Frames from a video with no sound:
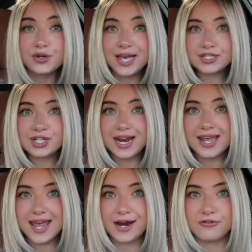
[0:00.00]
So yesterday
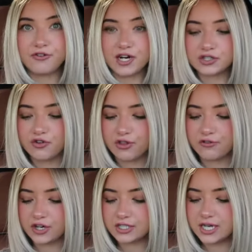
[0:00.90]
he had it fresh for the
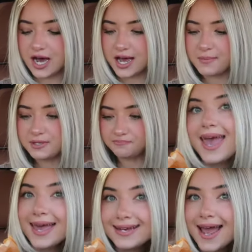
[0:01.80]
first time.
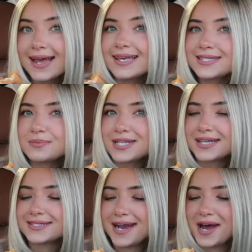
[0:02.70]
And yeah, he's
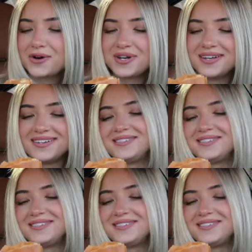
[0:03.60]
obsessed now.